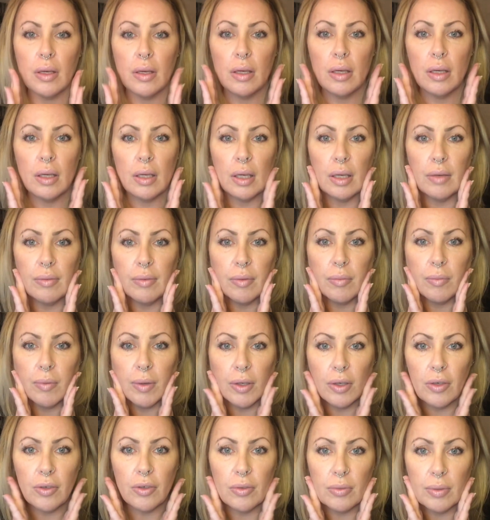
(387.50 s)
Even when
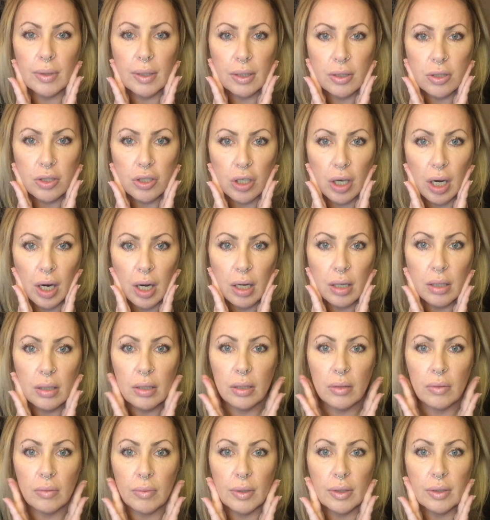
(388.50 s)
you're doing a jaw.
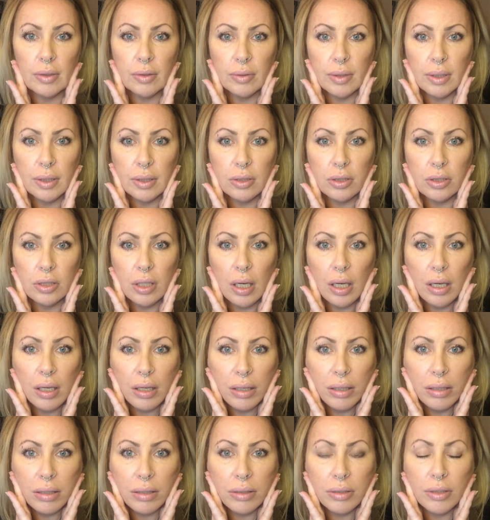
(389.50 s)
When you're doing a jaw,
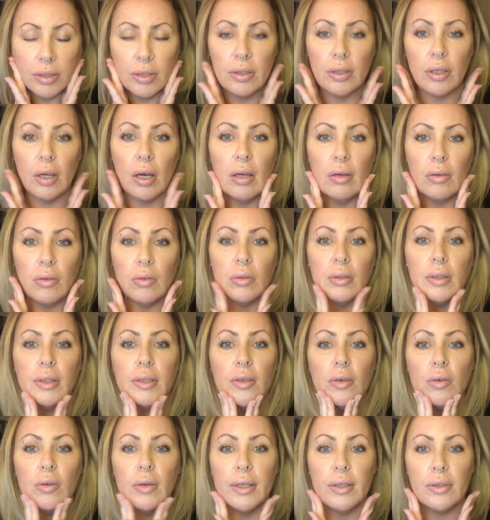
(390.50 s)
you're not only
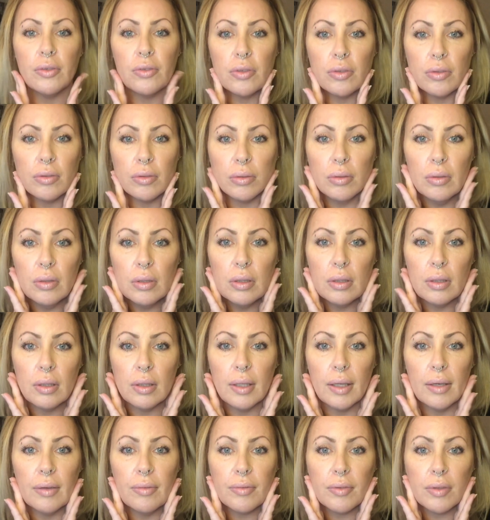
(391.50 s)
going to
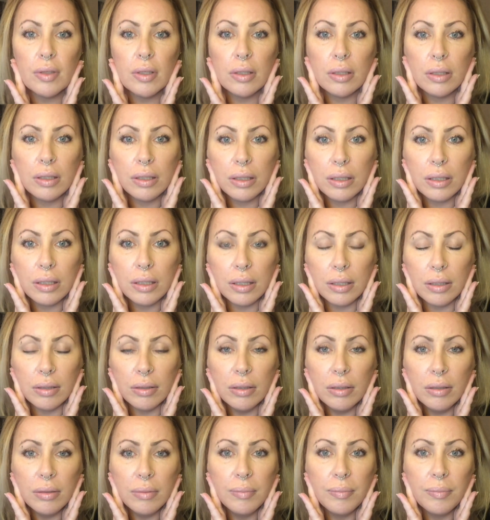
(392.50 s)
lift here,
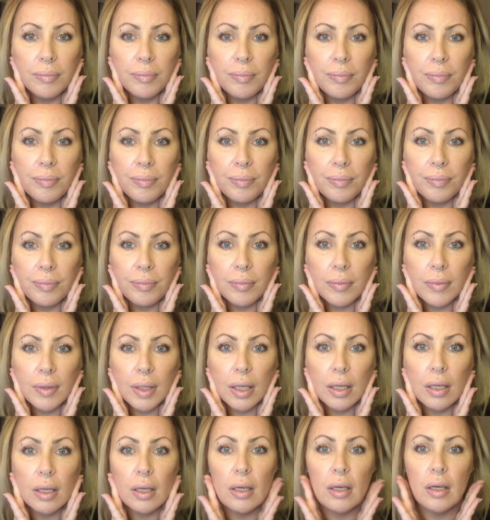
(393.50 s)

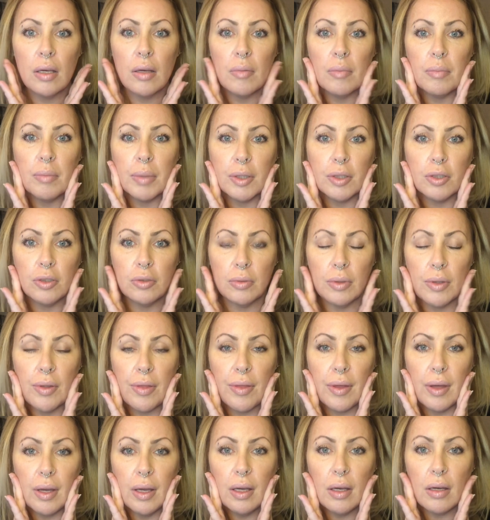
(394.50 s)
but you will
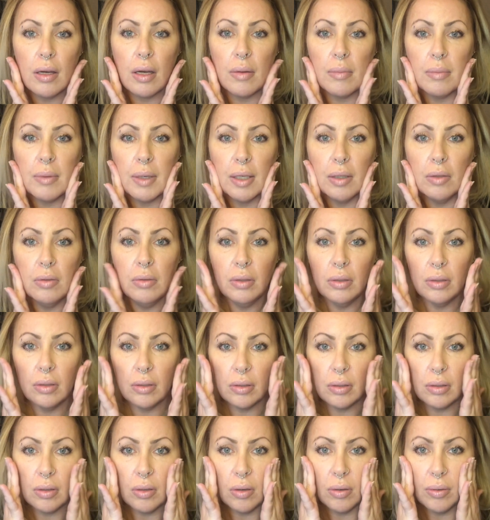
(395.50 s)
think about
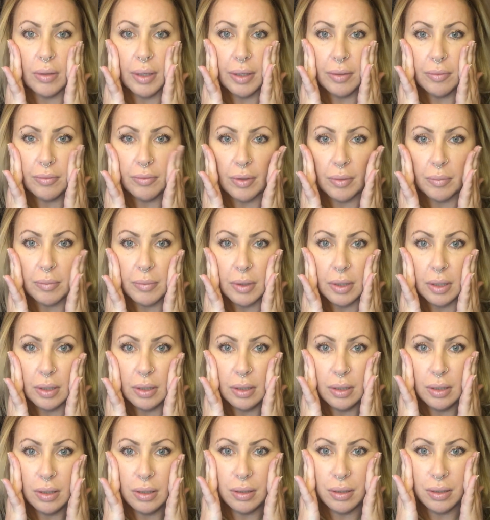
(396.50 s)
going from the
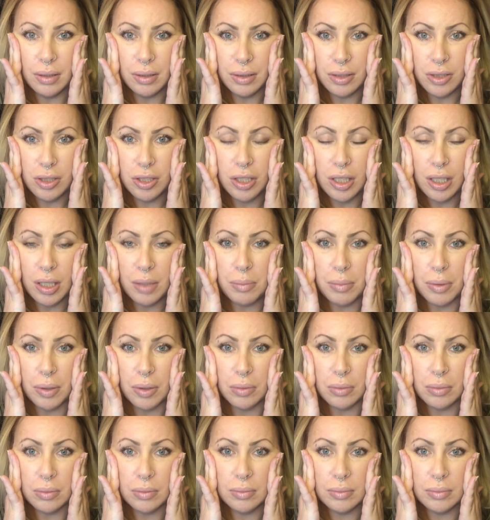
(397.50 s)
cheekbone.